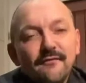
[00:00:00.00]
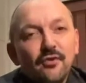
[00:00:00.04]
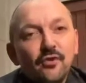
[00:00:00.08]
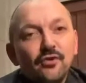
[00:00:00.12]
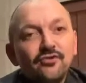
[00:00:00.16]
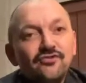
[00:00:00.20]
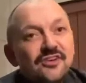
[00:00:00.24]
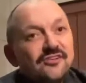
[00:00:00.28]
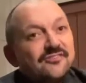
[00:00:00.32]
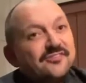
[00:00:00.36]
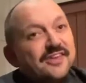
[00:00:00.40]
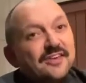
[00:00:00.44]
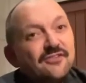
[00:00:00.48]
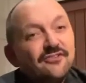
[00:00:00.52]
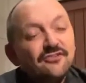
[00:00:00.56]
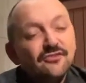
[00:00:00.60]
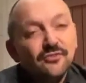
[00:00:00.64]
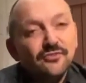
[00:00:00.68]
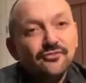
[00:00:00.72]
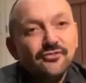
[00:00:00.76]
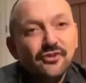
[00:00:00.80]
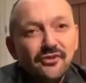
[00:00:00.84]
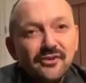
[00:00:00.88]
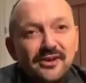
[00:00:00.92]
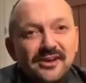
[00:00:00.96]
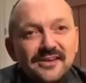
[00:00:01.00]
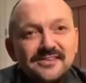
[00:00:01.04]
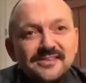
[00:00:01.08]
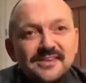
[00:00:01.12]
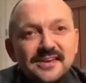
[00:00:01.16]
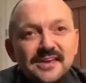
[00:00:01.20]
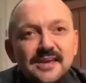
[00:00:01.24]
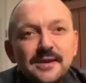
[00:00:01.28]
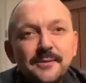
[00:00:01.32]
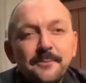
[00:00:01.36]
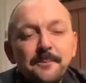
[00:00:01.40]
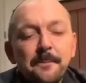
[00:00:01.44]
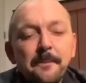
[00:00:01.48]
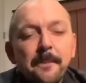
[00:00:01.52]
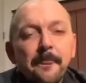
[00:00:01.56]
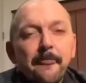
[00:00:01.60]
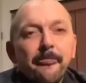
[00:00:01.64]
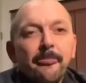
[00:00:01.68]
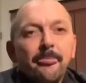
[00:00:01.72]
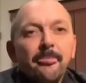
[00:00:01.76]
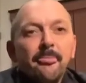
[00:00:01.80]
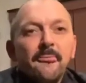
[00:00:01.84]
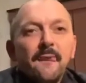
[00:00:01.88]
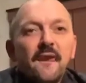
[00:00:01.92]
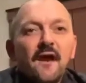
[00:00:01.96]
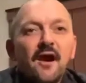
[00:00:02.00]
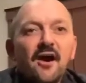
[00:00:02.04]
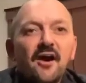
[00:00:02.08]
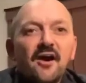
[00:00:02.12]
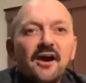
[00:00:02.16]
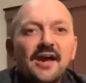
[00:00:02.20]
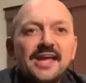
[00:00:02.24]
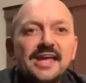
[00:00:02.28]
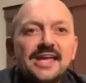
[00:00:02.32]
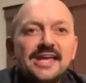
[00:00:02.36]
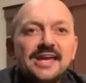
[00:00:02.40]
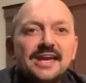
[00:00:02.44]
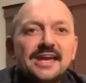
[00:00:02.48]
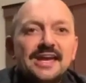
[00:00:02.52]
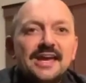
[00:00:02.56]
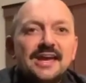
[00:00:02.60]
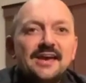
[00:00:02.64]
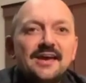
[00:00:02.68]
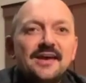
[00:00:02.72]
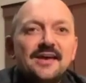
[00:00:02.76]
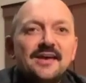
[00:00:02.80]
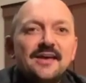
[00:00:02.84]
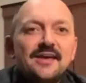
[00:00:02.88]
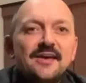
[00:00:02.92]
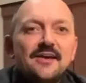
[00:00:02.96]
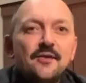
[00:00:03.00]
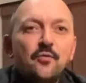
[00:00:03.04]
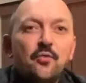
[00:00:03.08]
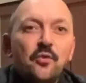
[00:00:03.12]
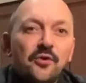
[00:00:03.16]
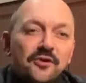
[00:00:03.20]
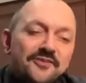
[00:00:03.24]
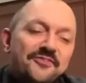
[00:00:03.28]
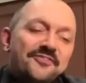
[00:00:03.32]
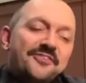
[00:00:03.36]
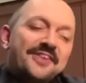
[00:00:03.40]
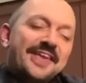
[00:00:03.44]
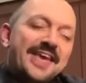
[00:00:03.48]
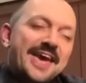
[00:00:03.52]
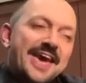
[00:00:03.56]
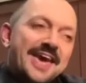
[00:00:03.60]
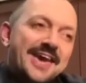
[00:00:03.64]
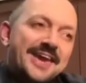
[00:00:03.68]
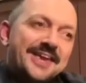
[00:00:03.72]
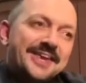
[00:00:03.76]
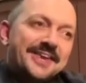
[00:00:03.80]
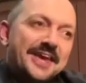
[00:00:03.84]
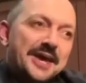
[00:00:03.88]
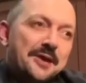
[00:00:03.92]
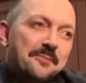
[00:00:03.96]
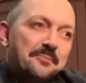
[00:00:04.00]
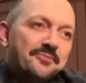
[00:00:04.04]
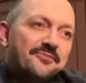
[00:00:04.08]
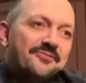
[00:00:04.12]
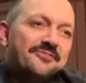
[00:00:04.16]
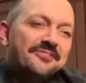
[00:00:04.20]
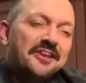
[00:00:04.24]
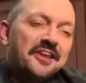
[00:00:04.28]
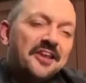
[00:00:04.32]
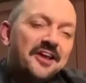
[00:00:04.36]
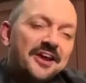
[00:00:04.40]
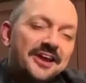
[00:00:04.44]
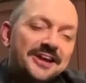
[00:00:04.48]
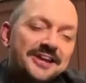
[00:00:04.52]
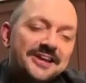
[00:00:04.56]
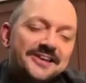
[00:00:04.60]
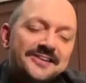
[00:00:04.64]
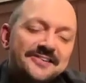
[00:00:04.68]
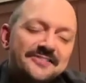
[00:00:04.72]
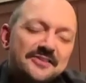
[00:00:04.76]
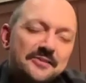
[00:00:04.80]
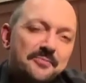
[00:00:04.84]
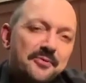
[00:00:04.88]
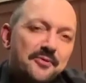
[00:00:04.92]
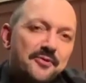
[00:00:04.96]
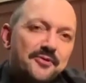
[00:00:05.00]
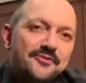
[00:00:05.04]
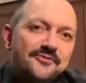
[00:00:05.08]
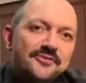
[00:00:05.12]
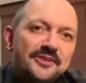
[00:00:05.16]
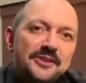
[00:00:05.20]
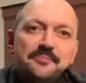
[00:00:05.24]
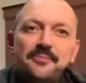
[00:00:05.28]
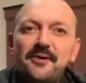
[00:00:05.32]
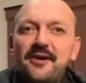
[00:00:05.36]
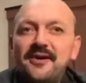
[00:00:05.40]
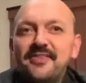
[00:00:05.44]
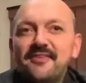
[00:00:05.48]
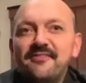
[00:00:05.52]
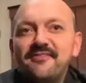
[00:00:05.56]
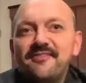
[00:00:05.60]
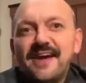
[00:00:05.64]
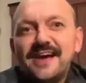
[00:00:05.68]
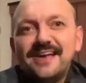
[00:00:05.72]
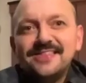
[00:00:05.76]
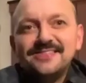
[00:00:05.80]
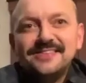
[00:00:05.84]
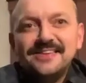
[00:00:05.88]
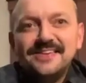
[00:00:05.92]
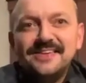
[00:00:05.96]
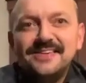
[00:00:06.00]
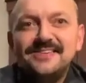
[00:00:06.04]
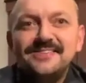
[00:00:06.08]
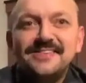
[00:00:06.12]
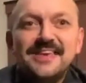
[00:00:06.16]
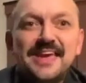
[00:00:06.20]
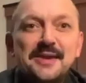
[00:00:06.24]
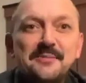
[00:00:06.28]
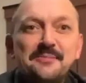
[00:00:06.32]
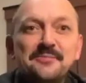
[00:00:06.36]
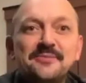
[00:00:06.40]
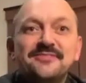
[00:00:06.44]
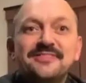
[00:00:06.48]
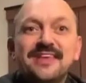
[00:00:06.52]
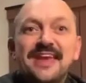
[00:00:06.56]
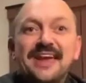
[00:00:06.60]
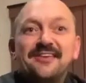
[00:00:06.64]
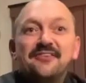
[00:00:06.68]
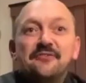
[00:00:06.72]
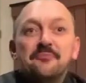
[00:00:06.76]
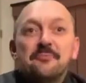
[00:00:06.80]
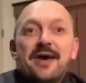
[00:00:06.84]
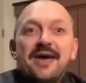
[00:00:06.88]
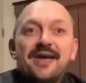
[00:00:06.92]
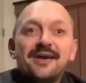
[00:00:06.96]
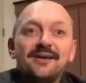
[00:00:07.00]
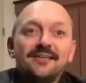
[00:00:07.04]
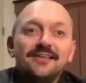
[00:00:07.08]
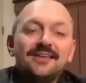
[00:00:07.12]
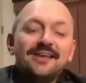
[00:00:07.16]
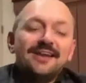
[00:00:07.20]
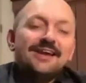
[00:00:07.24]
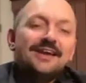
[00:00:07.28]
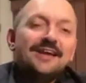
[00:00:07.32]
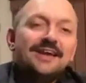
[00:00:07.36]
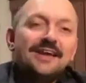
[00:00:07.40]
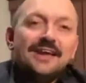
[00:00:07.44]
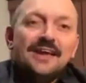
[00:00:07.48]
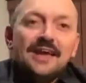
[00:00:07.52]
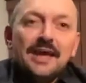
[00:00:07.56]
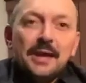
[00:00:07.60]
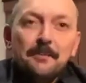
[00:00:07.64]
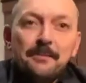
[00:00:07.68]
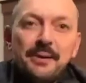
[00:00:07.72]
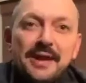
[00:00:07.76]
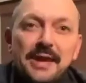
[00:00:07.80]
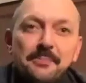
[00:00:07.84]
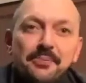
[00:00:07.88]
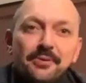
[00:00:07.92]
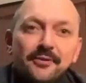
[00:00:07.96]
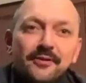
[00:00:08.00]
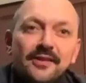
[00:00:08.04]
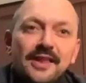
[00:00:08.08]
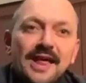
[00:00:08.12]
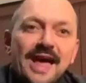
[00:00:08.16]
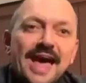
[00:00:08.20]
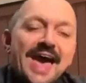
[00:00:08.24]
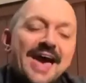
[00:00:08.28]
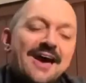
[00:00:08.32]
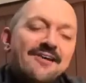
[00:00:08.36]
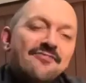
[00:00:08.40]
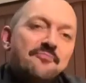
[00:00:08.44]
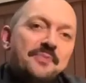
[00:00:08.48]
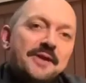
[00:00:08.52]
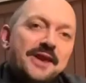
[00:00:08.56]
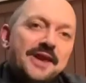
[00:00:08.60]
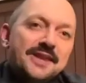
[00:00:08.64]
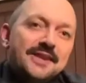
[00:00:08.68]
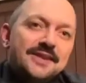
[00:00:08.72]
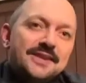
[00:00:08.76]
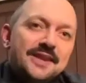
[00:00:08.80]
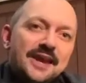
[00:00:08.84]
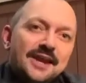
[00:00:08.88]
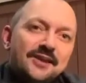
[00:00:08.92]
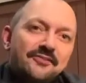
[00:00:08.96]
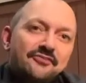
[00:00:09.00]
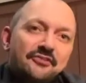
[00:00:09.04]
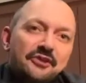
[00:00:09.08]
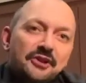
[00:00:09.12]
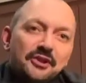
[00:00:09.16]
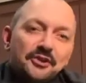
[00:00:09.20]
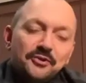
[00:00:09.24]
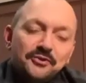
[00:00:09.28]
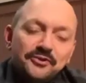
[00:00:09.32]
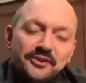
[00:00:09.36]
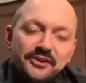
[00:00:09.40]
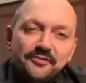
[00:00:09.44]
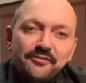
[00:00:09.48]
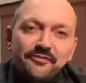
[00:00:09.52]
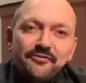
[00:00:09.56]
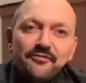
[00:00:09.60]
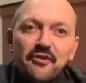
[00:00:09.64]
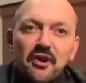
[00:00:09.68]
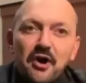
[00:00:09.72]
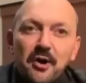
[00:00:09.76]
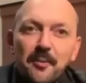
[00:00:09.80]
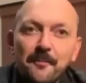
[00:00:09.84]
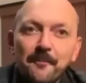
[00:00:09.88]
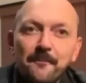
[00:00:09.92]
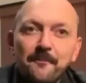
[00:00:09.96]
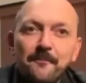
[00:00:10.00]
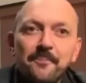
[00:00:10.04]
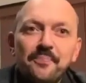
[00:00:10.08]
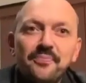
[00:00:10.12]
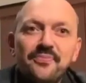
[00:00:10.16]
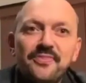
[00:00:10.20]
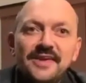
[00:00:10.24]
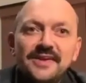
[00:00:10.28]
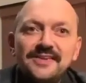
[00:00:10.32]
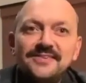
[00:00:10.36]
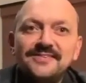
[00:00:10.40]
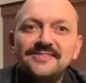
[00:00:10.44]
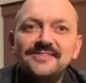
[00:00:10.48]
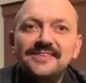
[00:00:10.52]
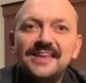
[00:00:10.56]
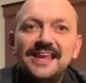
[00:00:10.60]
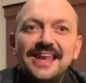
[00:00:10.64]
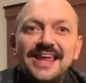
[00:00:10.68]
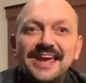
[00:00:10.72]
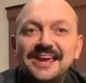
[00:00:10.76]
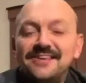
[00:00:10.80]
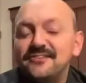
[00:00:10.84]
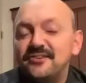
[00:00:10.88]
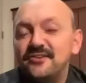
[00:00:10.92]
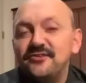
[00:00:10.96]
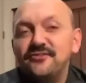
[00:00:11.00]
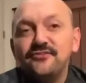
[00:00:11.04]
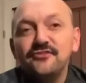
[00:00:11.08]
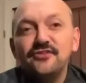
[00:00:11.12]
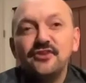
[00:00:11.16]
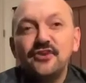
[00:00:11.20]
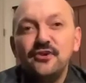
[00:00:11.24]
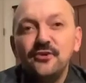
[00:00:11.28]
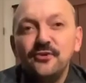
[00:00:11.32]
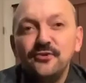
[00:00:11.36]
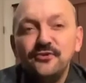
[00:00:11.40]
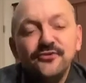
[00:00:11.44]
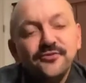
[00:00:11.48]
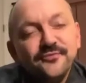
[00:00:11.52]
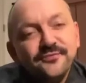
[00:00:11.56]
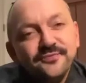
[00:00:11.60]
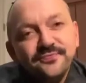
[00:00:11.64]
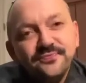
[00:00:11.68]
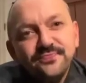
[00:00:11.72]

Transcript: for gestational surrogacy, I once again am slightly disappointed by the fact that same-sex male people have been excluded from this latest news.